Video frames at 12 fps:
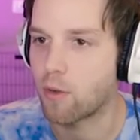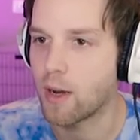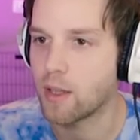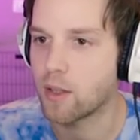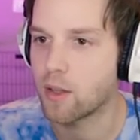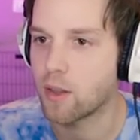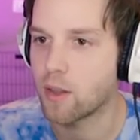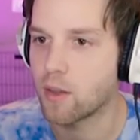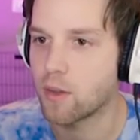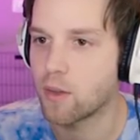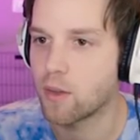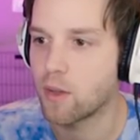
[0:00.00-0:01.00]
right
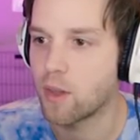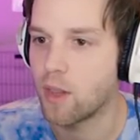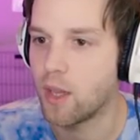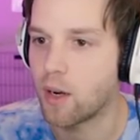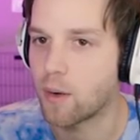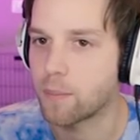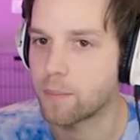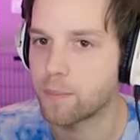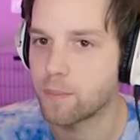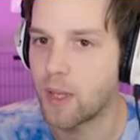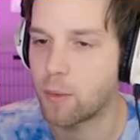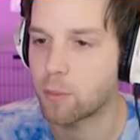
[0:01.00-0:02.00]
there.
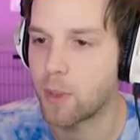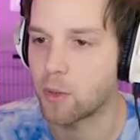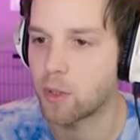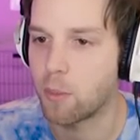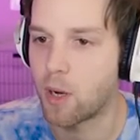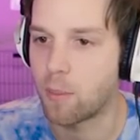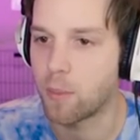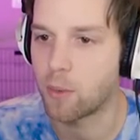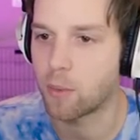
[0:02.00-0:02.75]
That was my only bomb,